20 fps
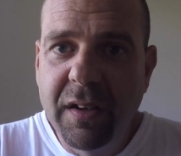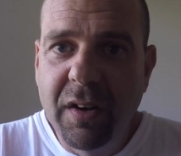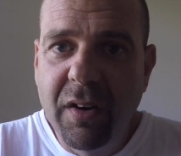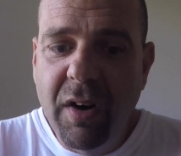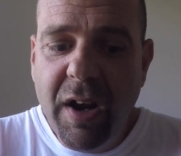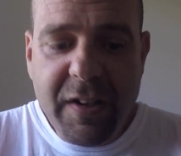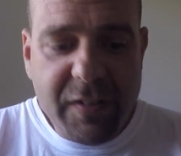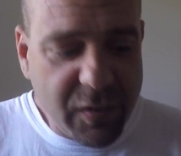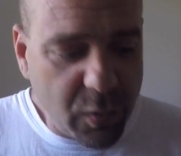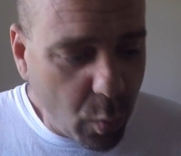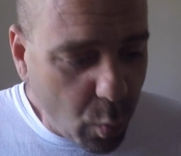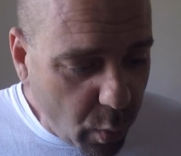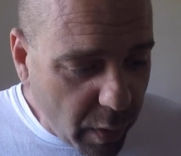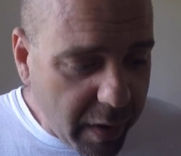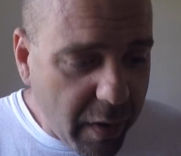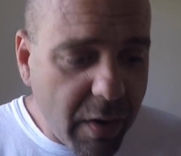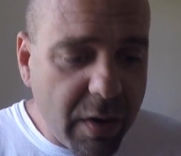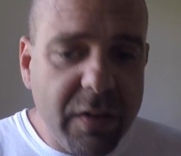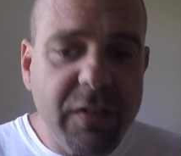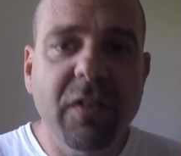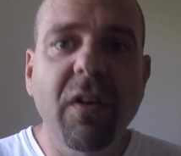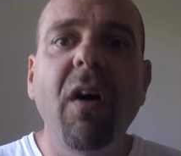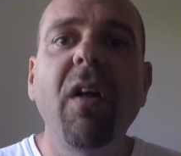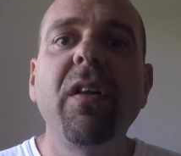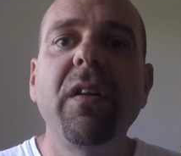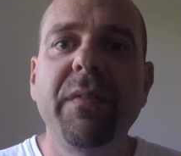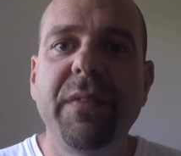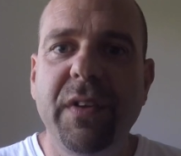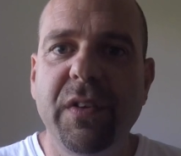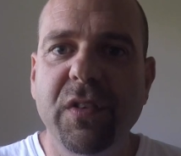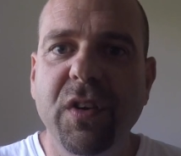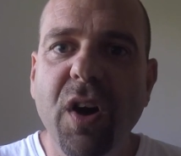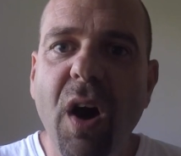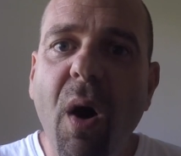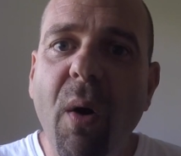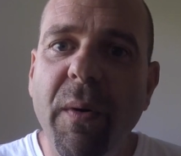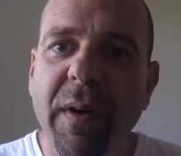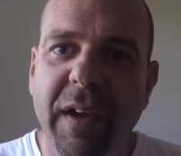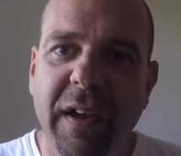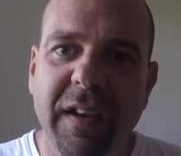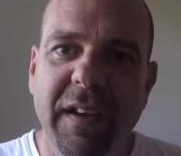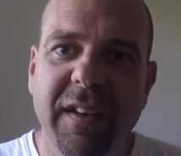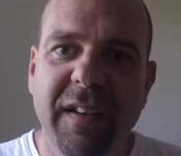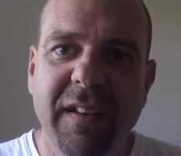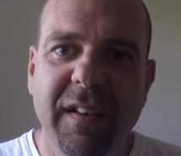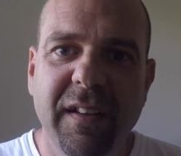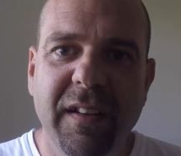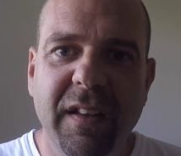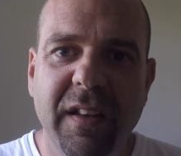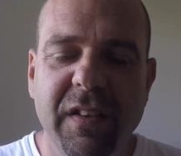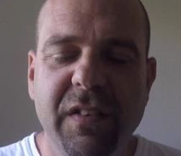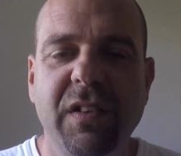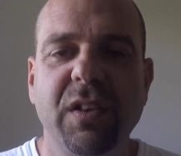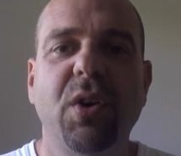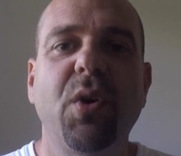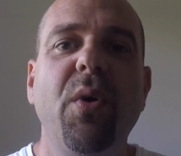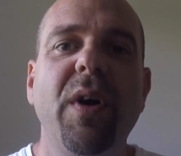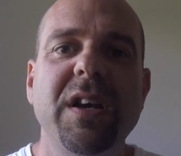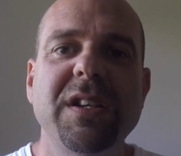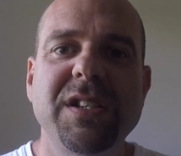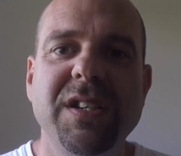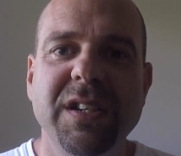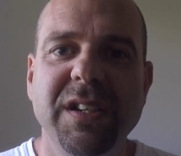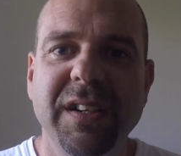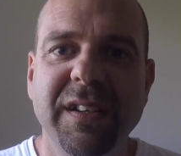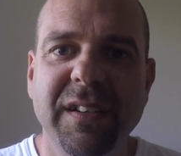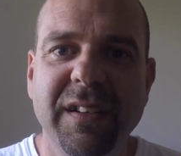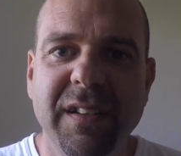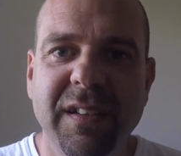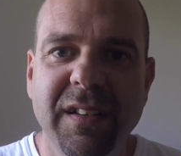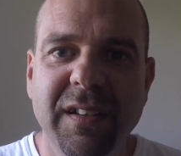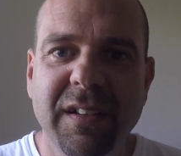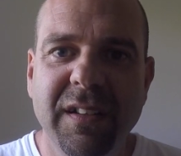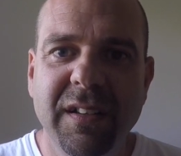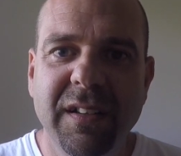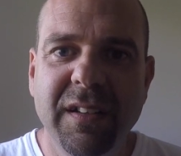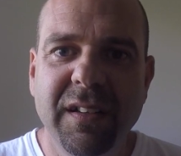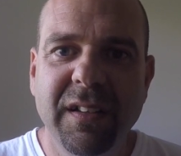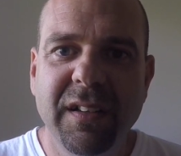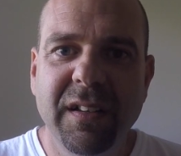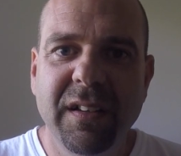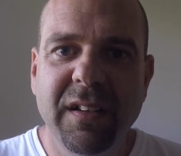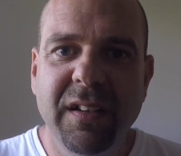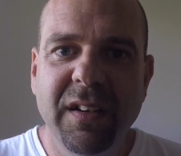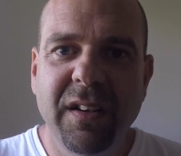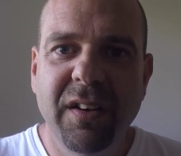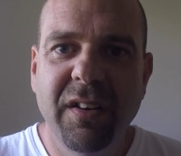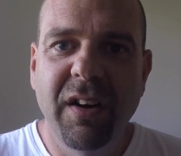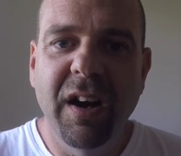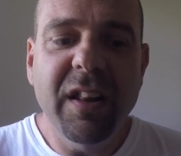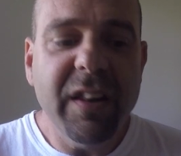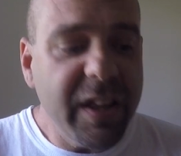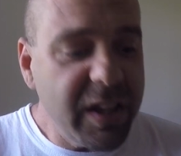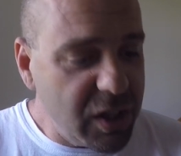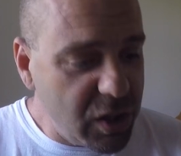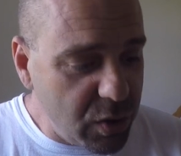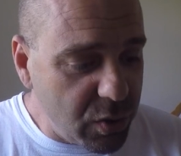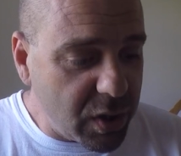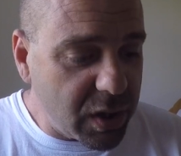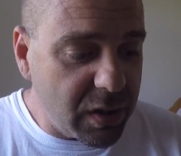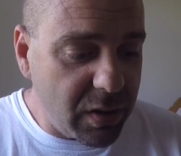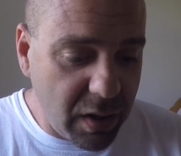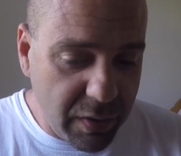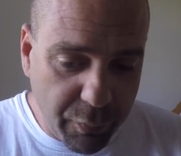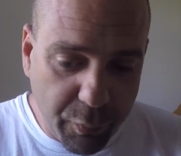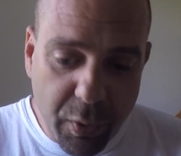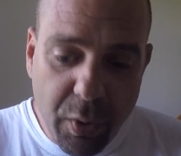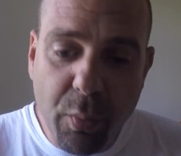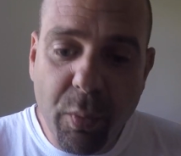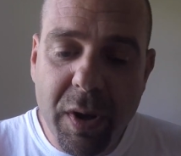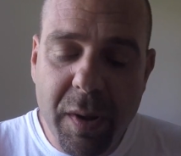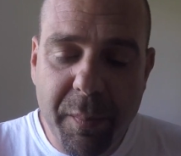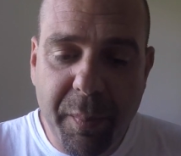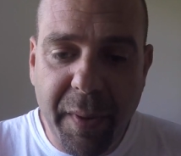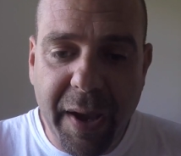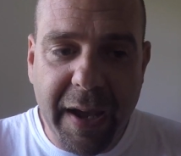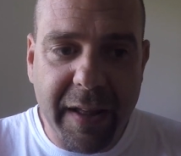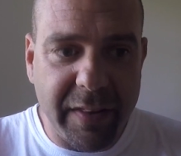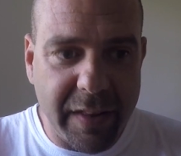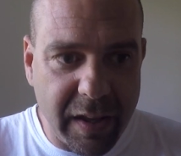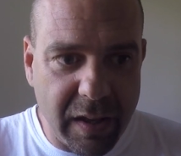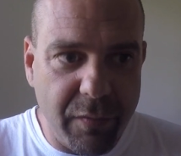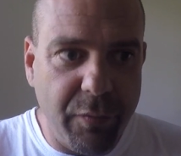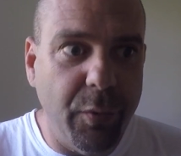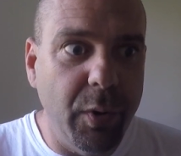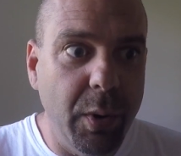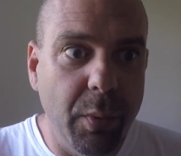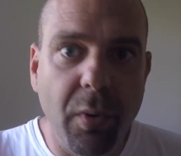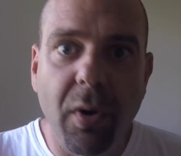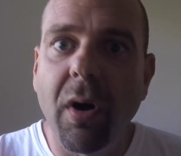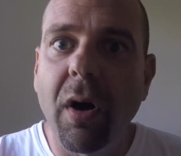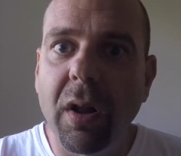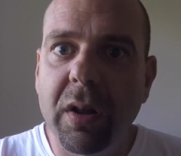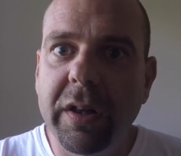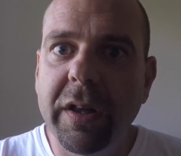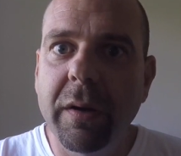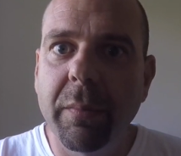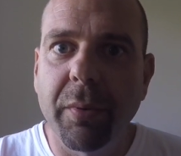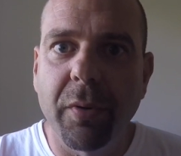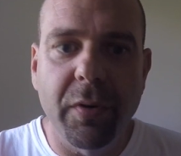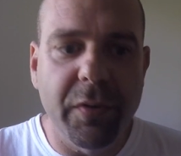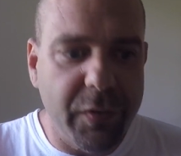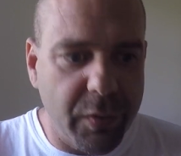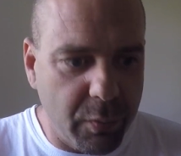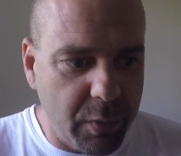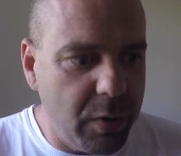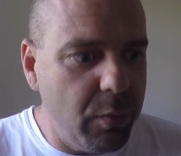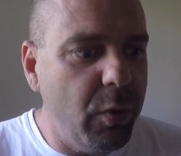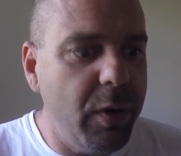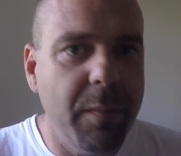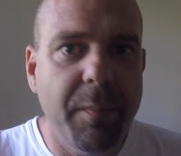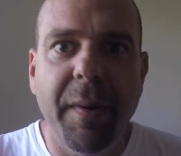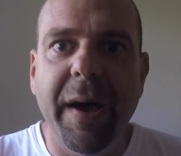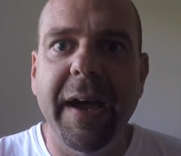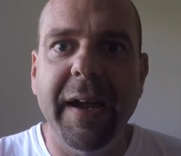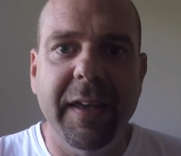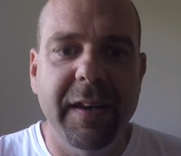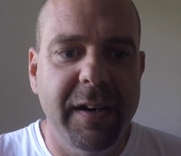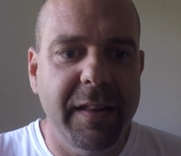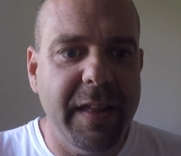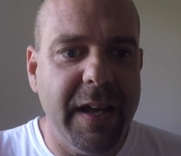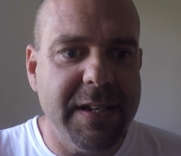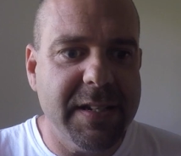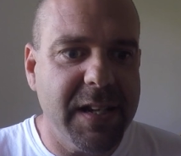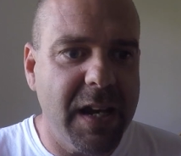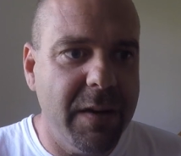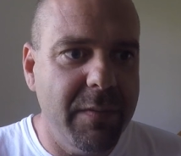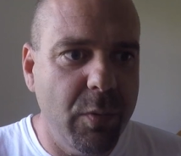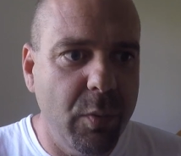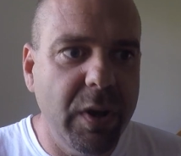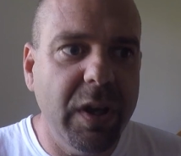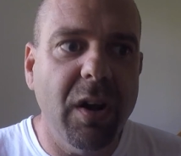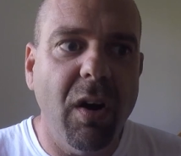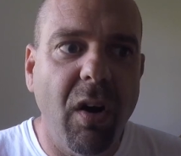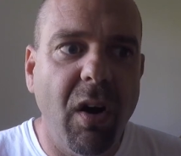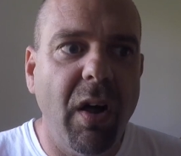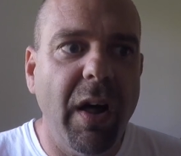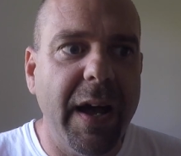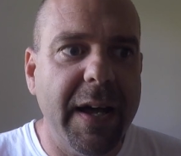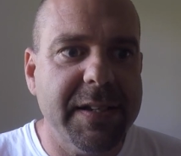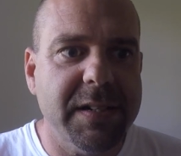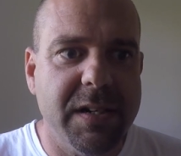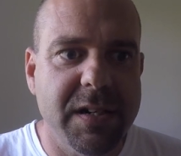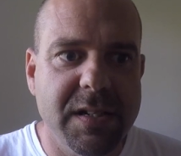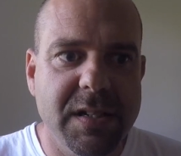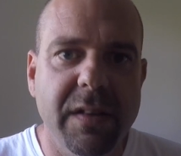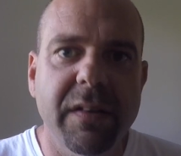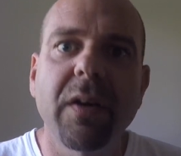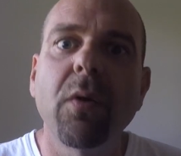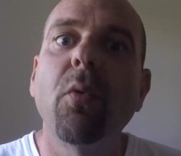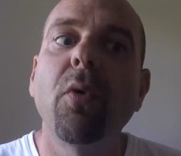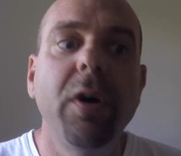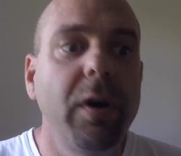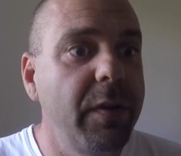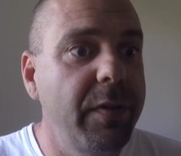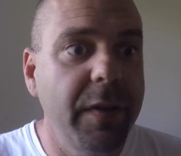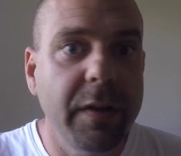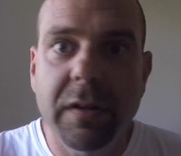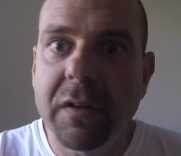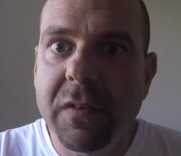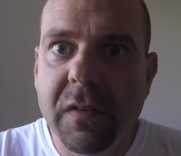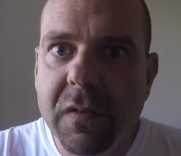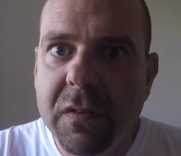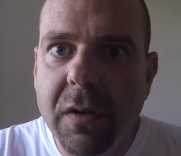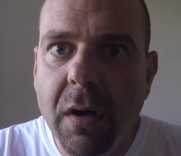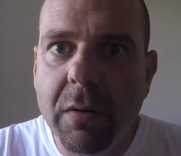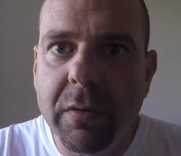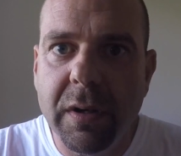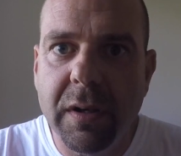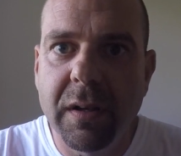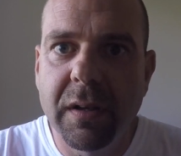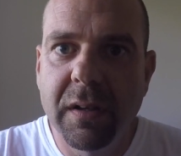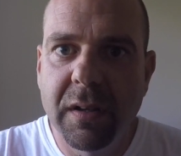right? So where is all of this going? Is the question, right? Like, you could, if we went back, like if we were all liberals and we went back into that time, we could all ask ourselves, like, where do you think this is going?